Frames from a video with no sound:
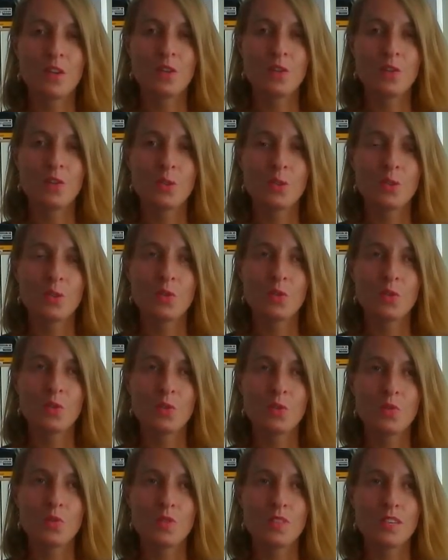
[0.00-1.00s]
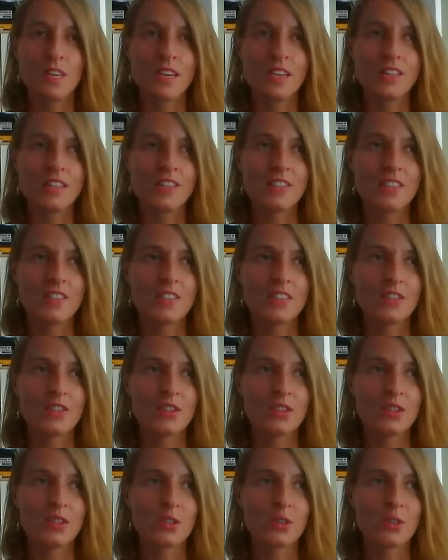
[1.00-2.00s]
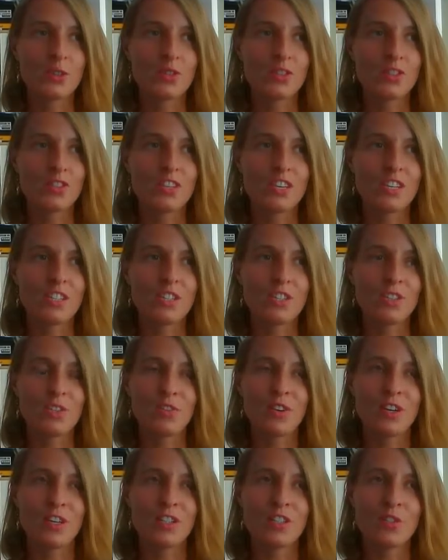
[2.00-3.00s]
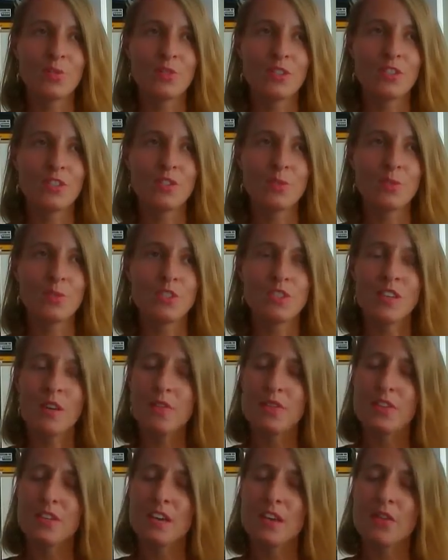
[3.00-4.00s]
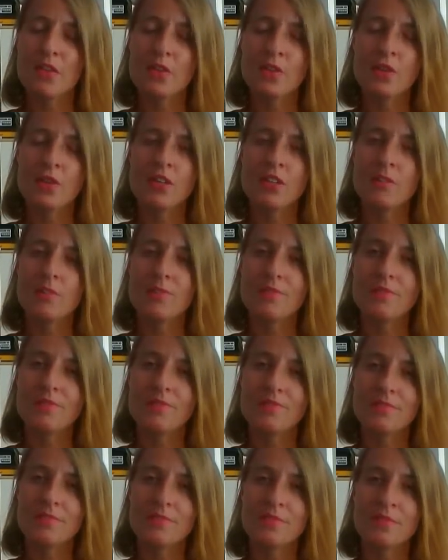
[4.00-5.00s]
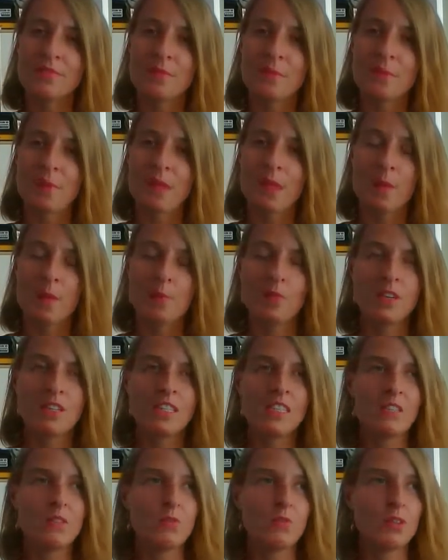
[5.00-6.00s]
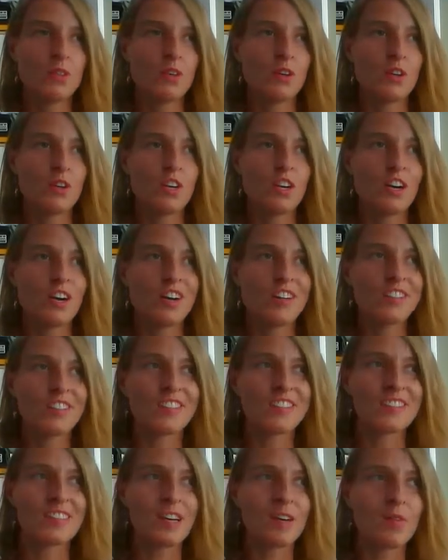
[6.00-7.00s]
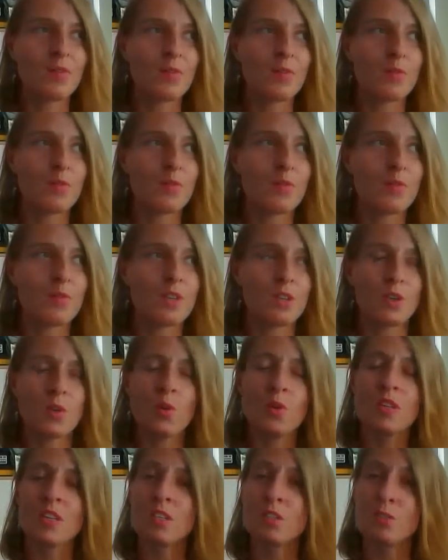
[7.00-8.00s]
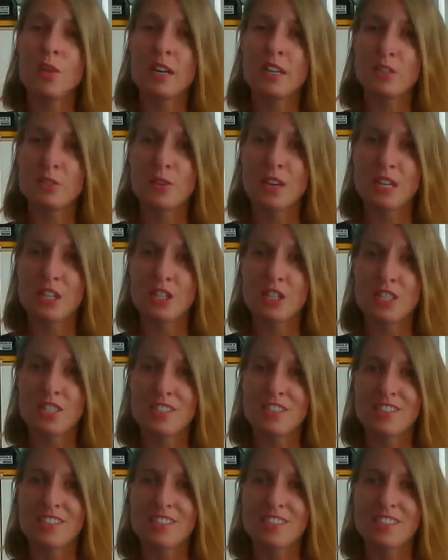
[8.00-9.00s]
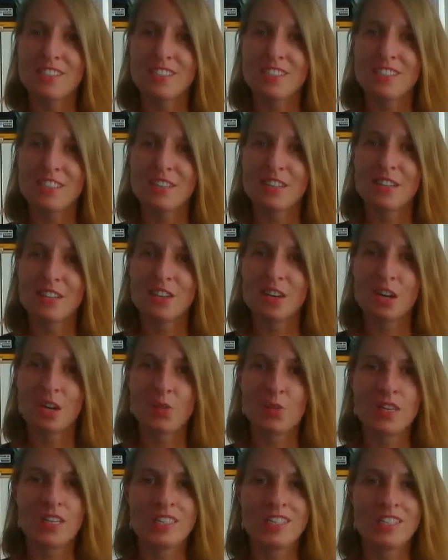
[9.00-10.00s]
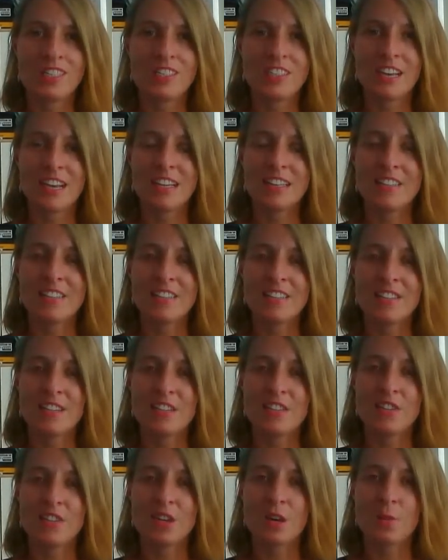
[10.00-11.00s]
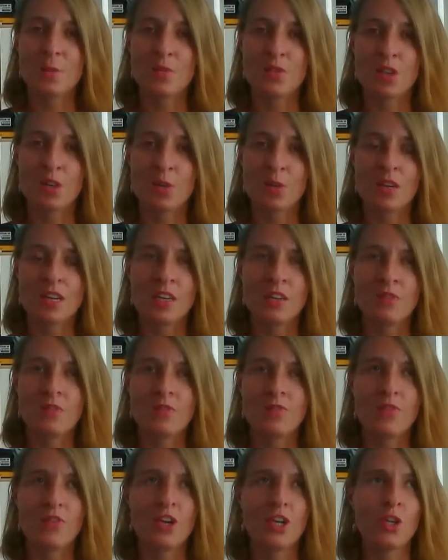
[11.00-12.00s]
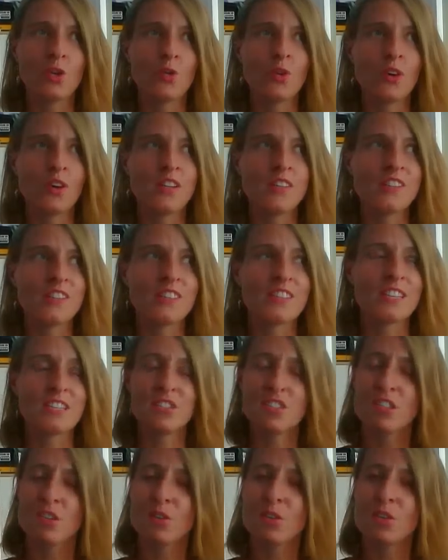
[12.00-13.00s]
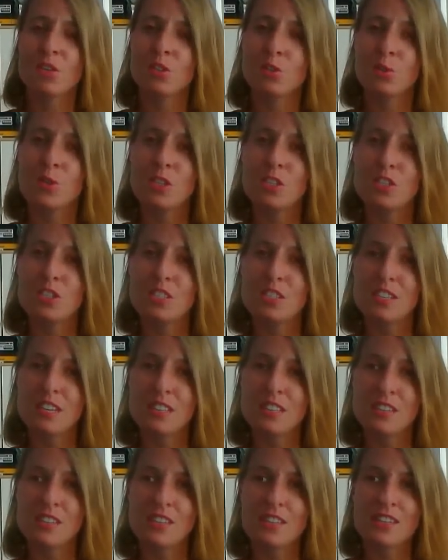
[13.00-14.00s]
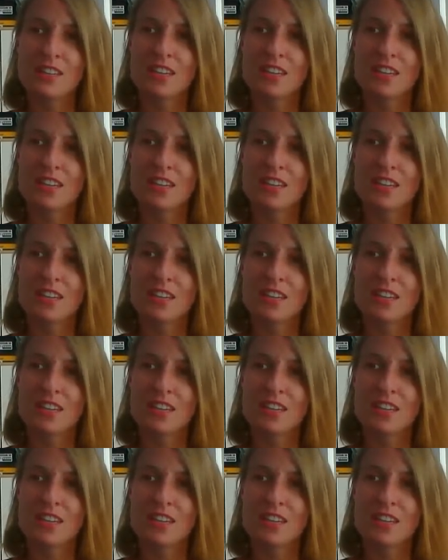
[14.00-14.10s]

So yeah, this this cocoon stage of ours, we just we just have to get through it. Believe with all our hearts that we're going in the right direction read the signs that comes our way, follow our instincts and our intuition, and